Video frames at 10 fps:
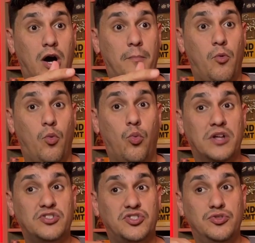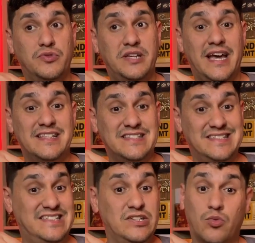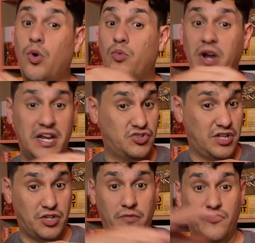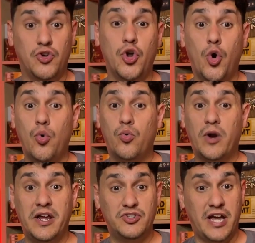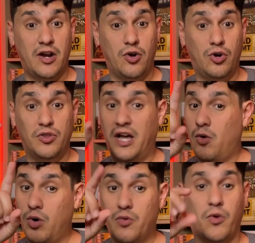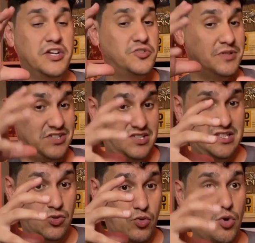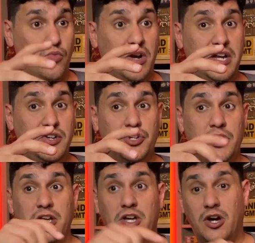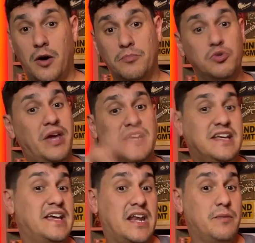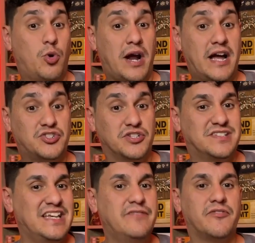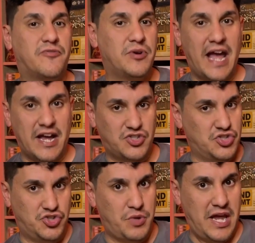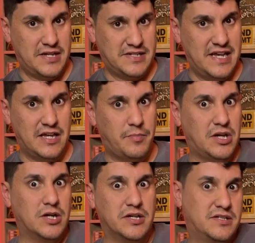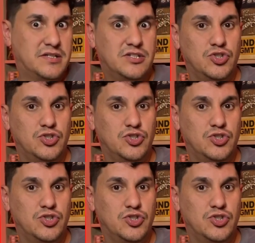once you get 0 rage, like you have no rage at all, not 1 rage, but 0 rage, you can't take any more actions. Even free actions you can't take, because